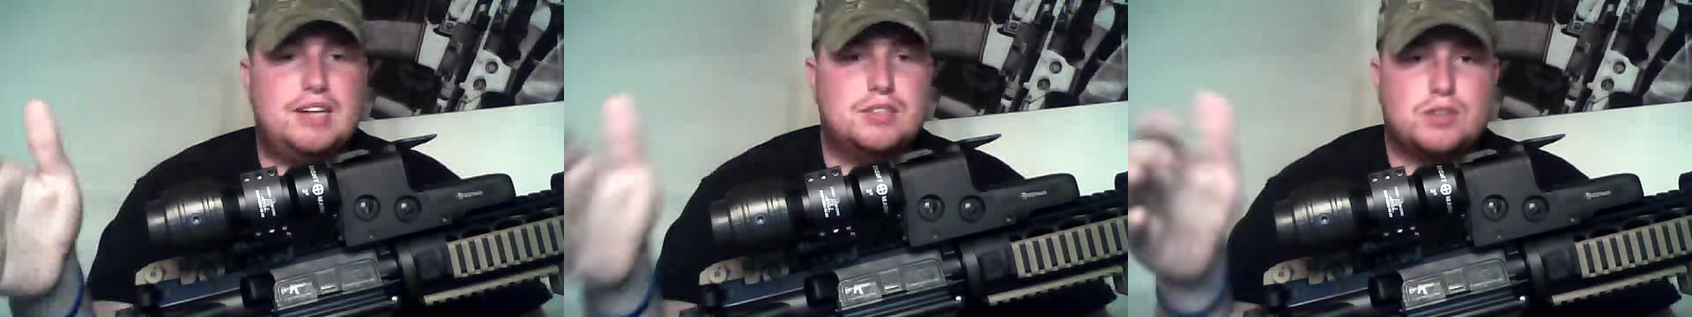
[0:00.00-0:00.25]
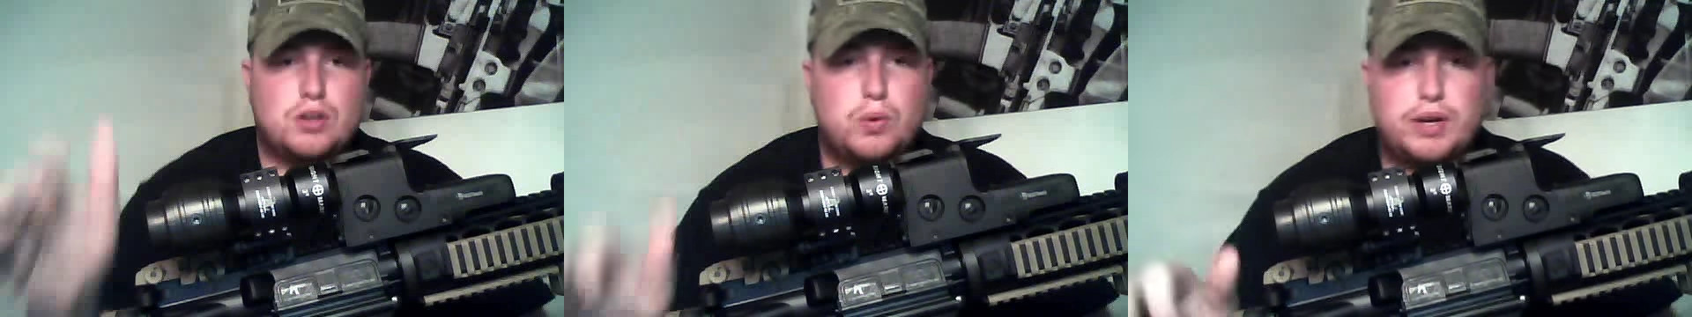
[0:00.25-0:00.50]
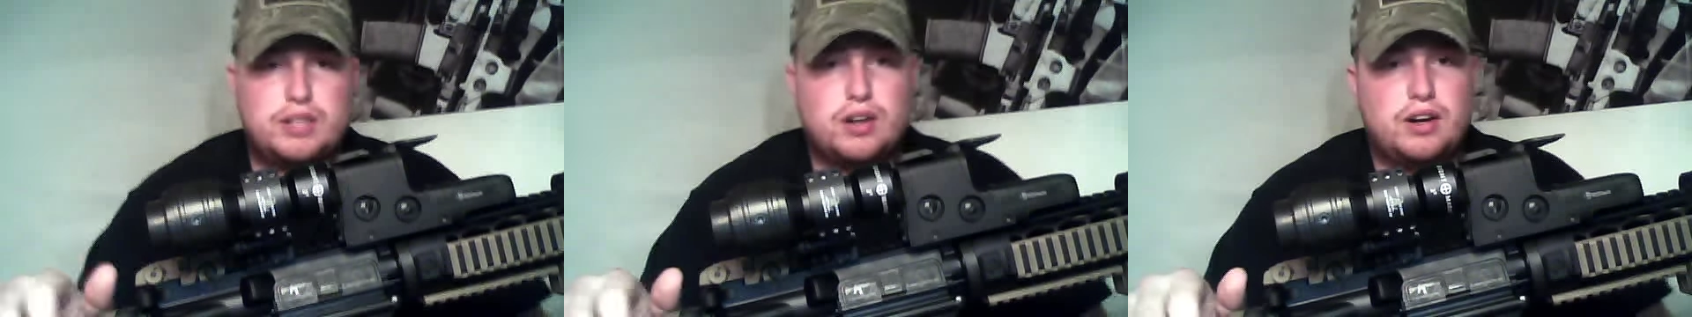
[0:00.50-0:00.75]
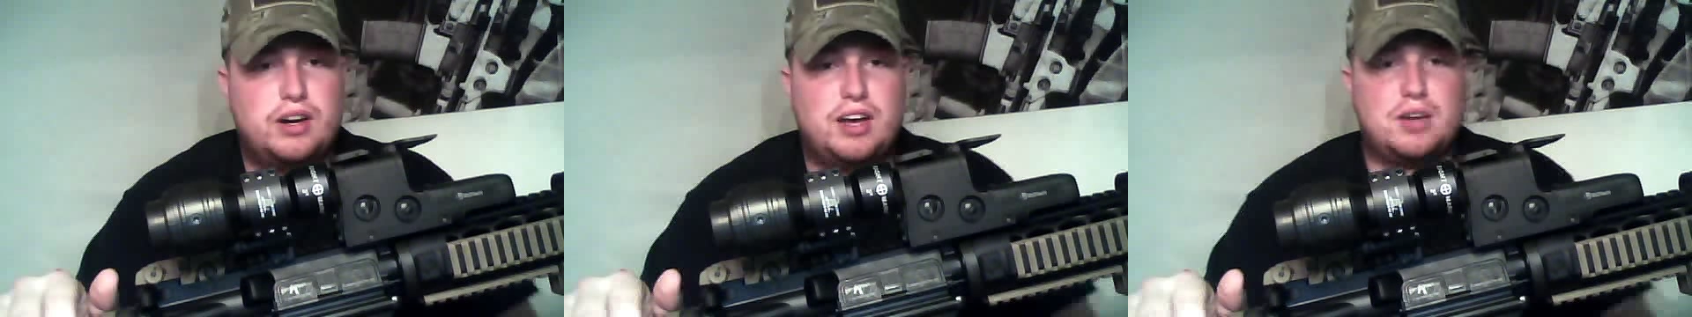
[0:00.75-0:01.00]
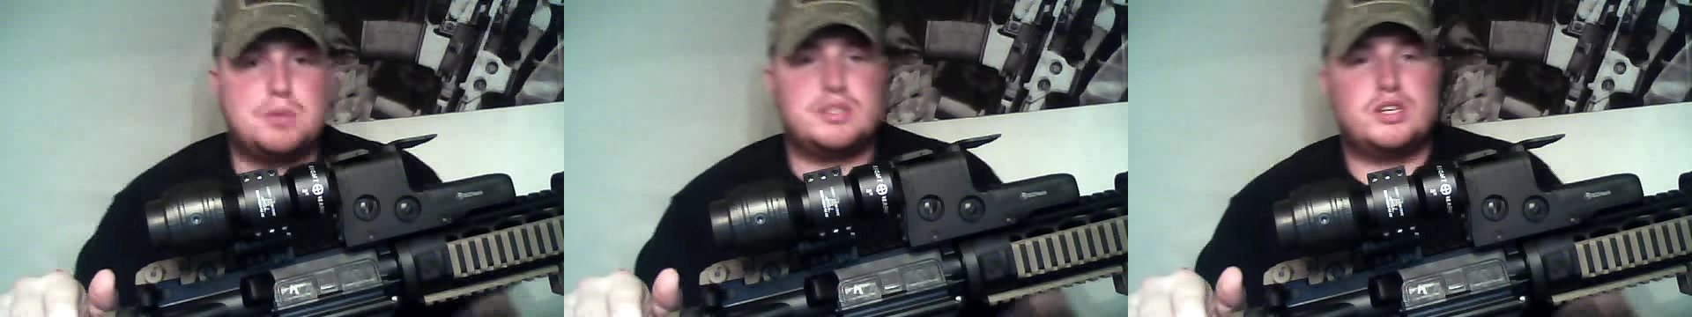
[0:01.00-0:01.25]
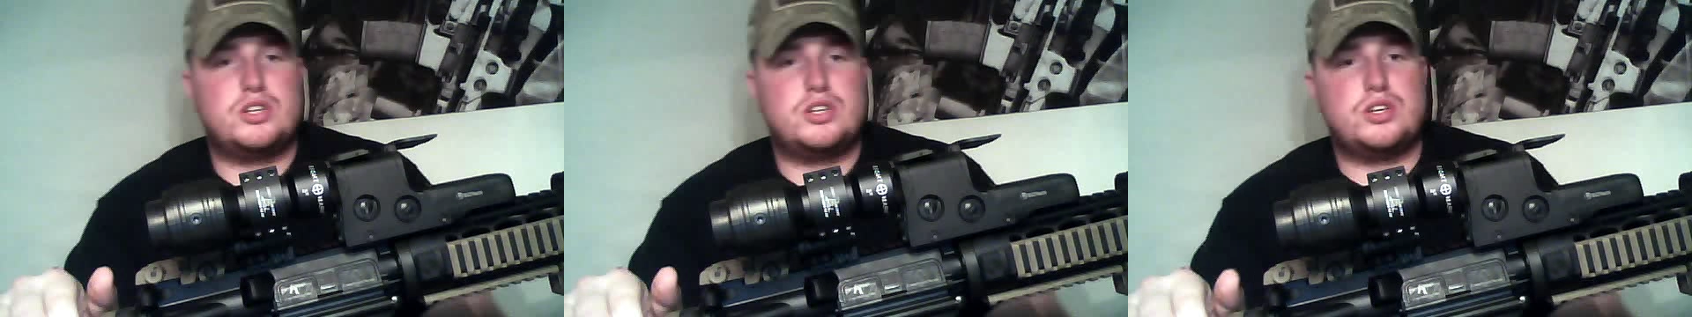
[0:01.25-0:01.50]
for quick target
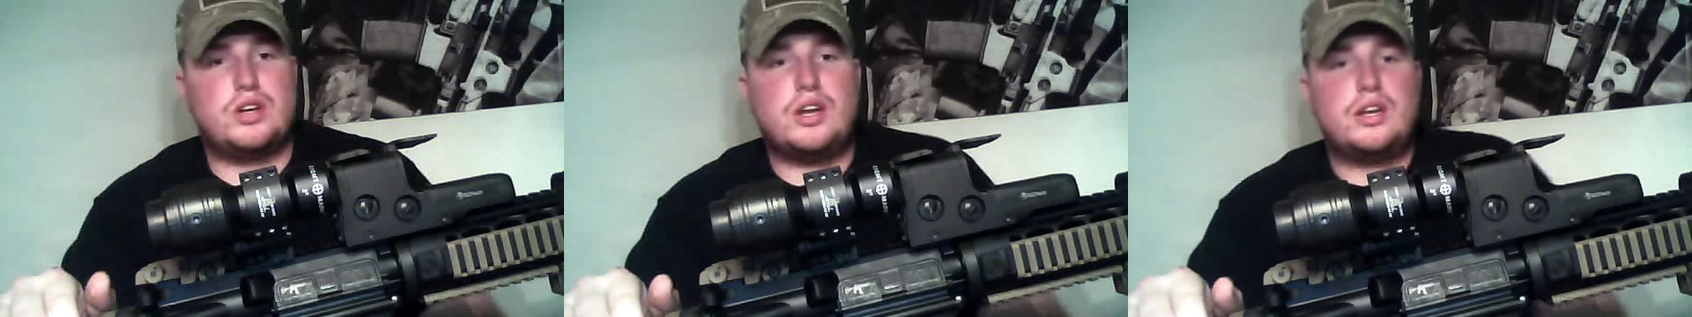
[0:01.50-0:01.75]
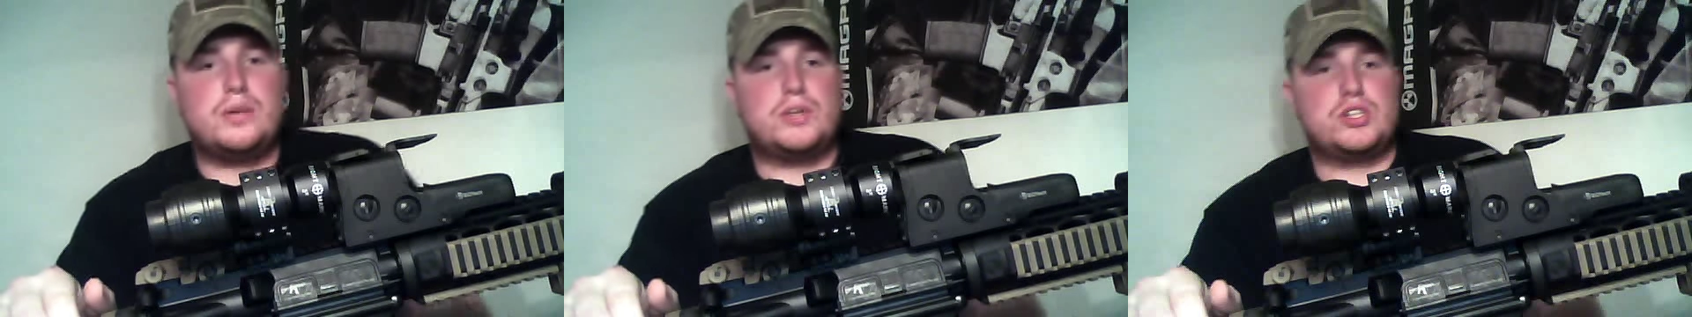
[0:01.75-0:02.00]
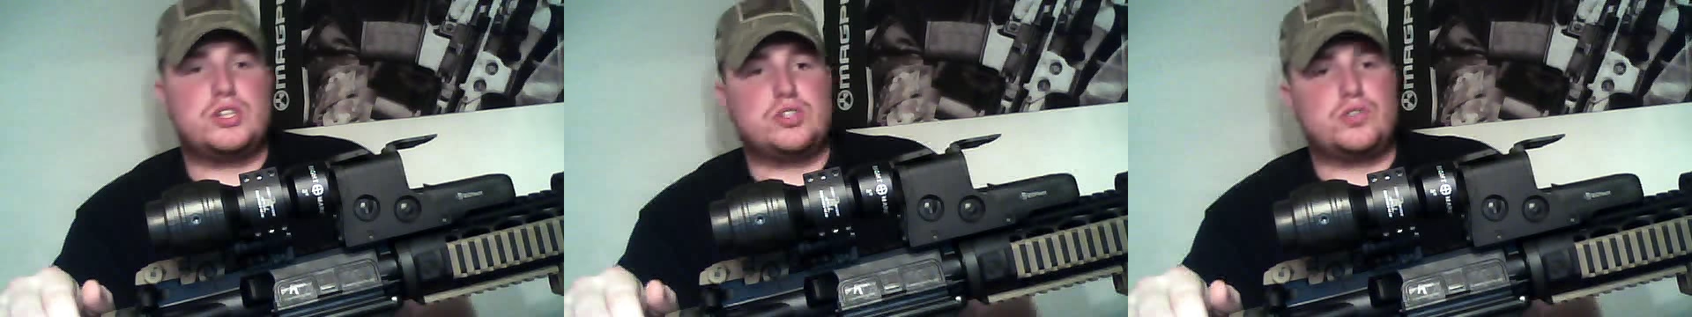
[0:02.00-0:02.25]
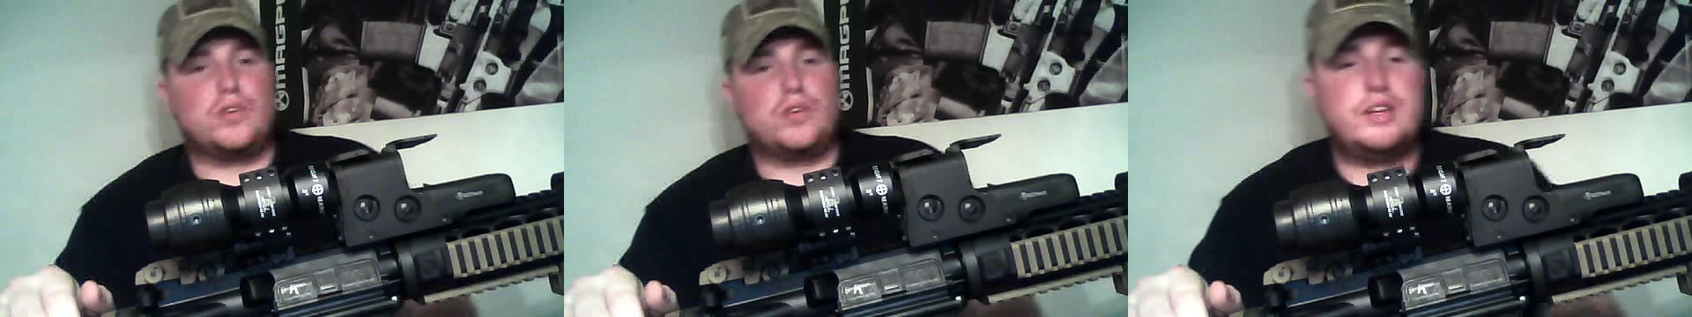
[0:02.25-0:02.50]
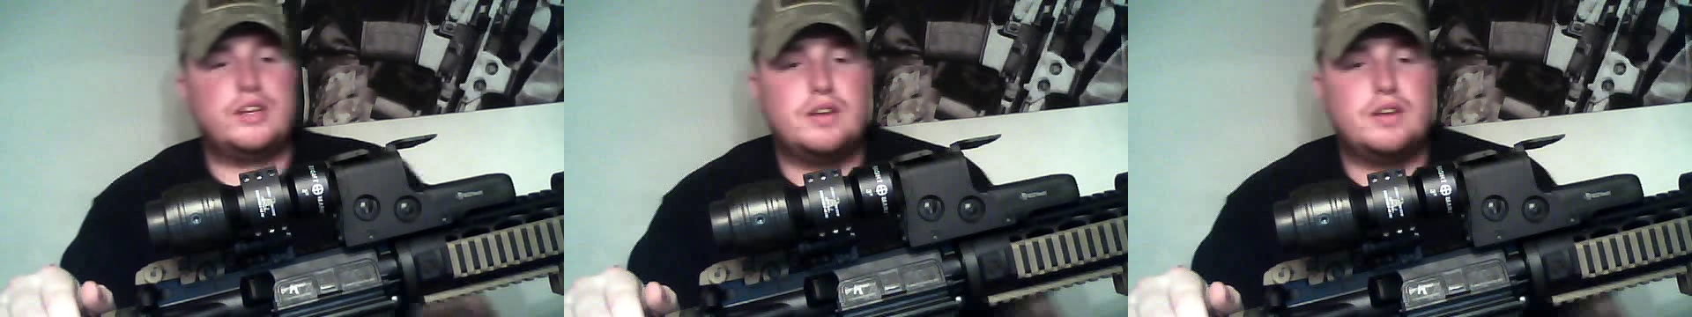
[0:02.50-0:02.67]
acquisition, which is great.